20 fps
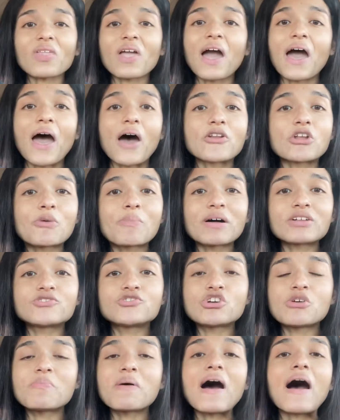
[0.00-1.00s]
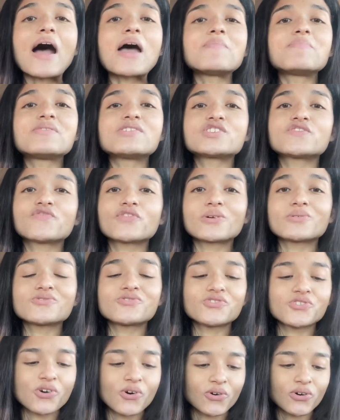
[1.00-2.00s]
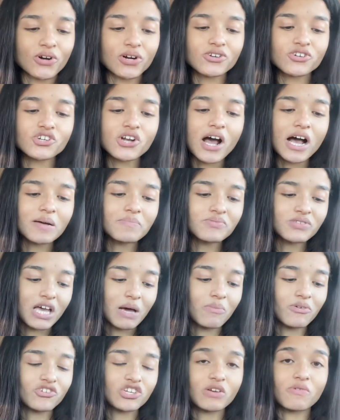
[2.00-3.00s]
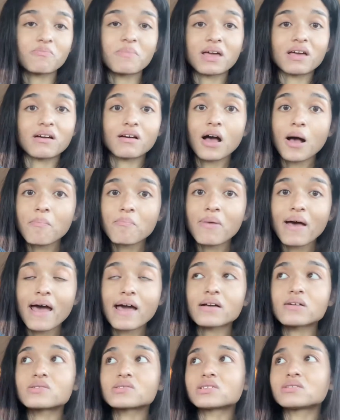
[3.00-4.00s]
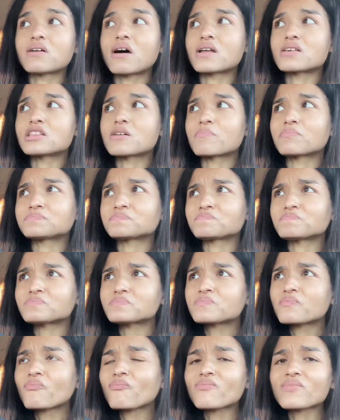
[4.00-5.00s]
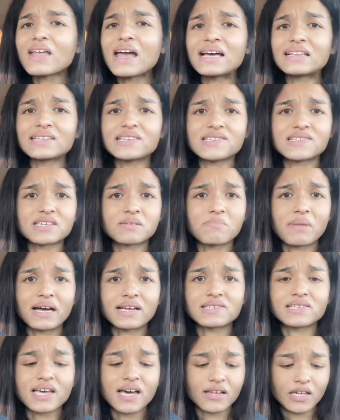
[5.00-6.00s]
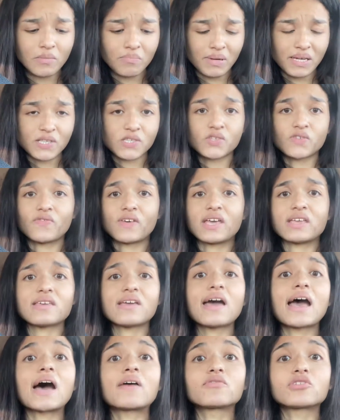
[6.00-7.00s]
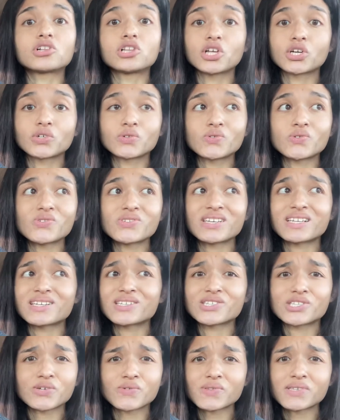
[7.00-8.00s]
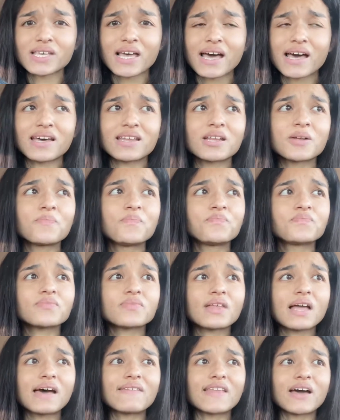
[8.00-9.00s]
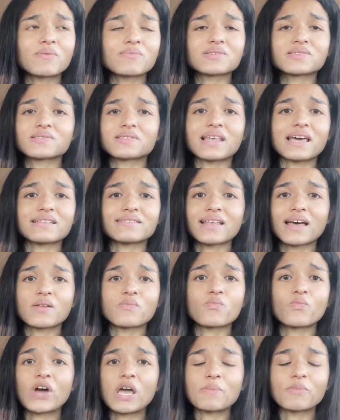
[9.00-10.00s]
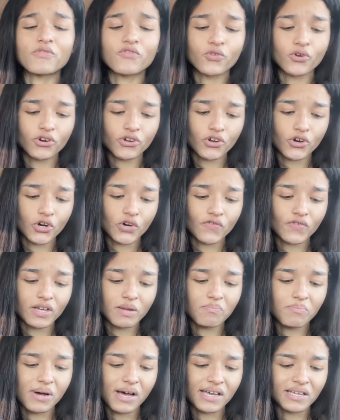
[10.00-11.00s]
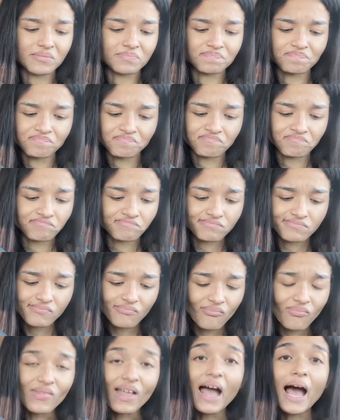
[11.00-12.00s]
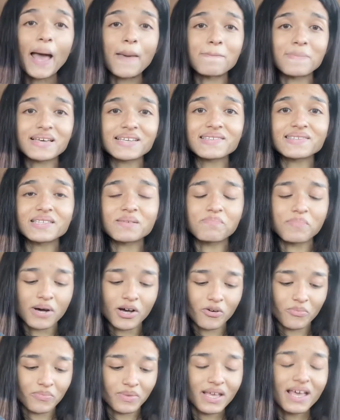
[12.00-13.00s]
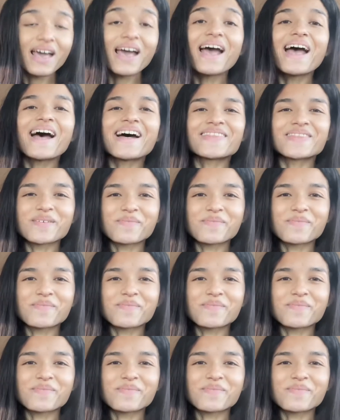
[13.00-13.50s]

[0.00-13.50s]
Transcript: I don't know about you, but I miss frozen yogurt shops. I wish they would make a comeback because a lot of them, at least in my town in Pennsylvania, have closed, and it's so sad. And that was like that way before COVID, but I miss the bo the